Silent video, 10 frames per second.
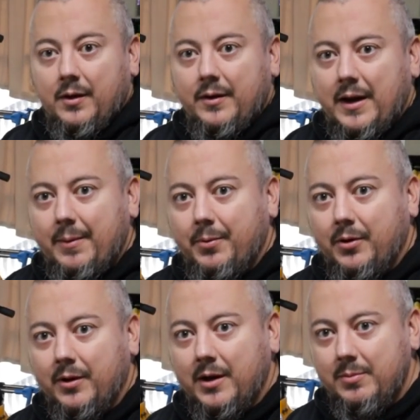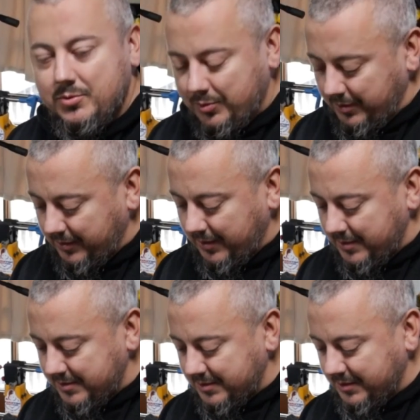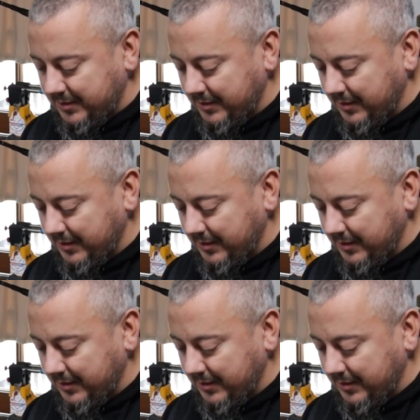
Dampener that comes with these,